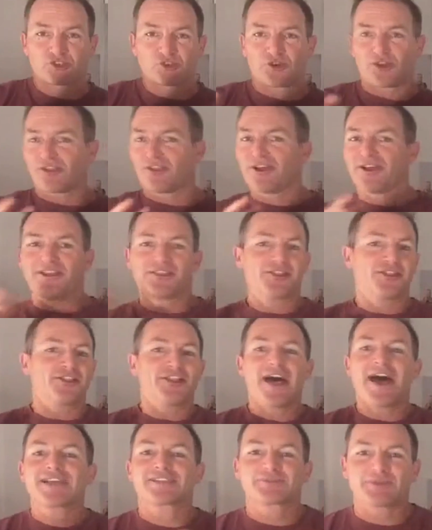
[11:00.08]
sort of the
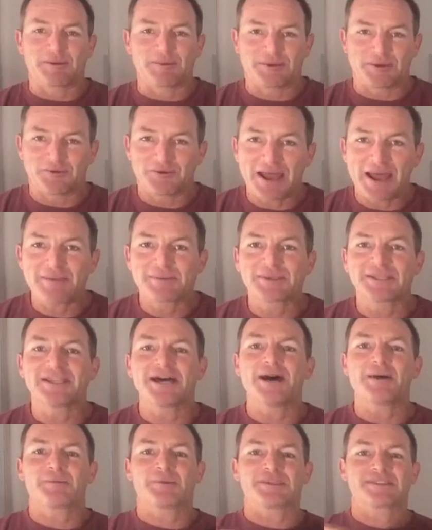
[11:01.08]
last way I'm going to wrap it
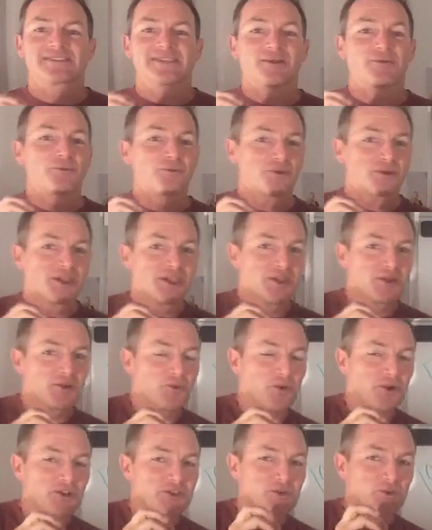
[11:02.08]
up, is that
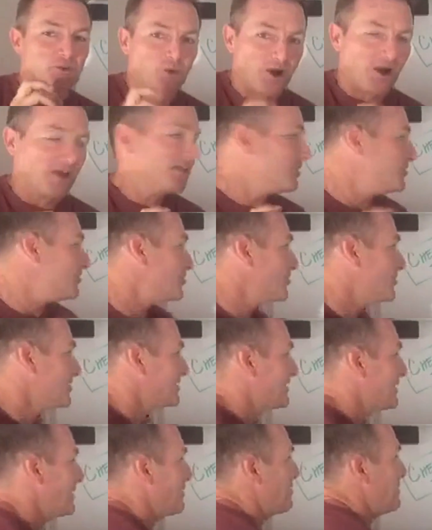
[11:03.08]
what you want to do is
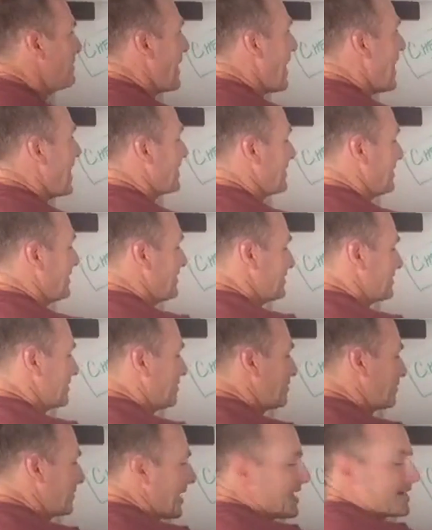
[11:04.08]
get back into
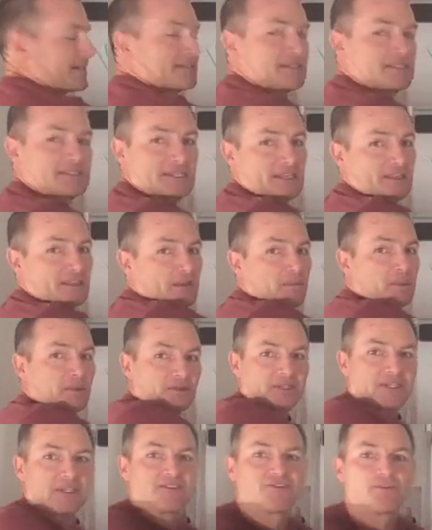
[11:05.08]
practicing the
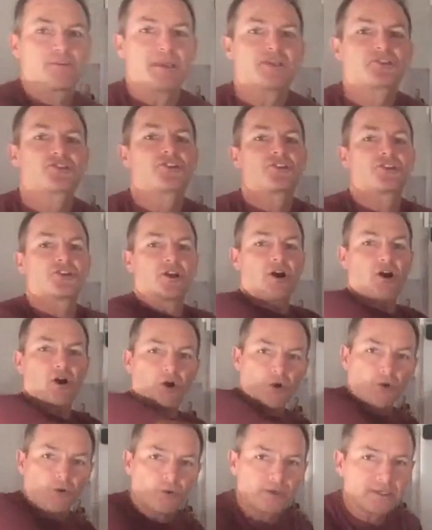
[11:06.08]
belief. Make sure you're
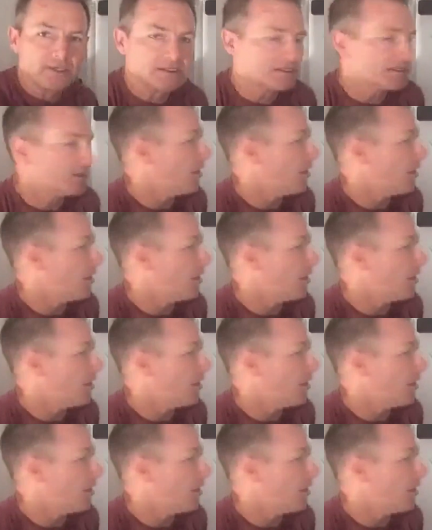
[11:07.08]
always